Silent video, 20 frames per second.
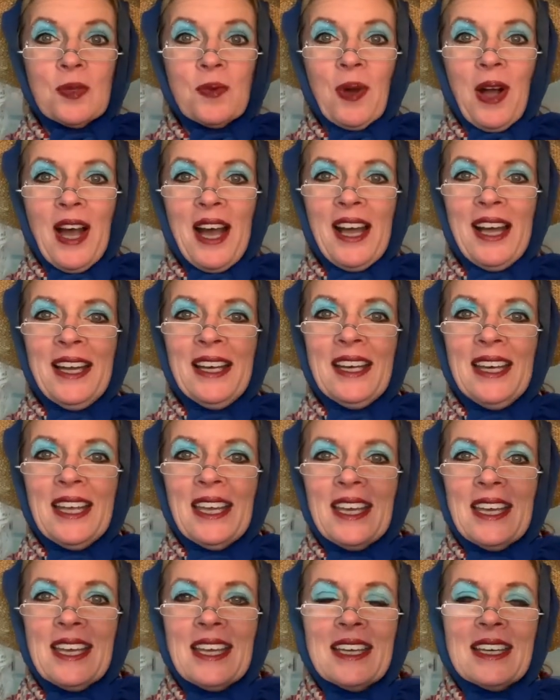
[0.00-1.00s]
one
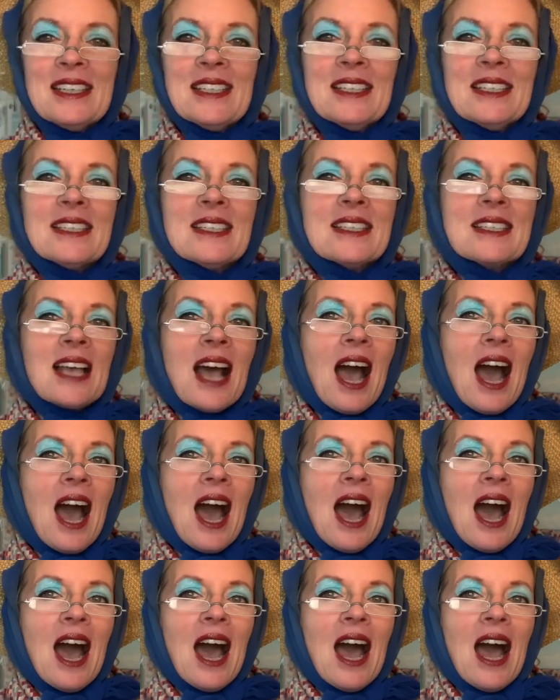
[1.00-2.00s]
is
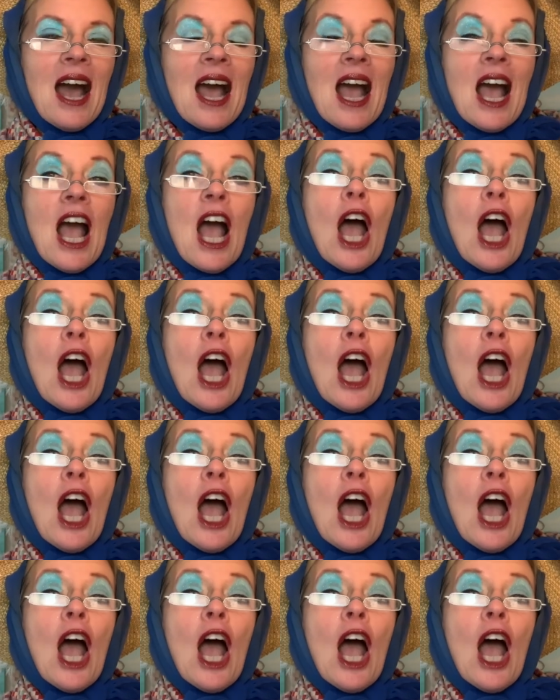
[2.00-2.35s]
a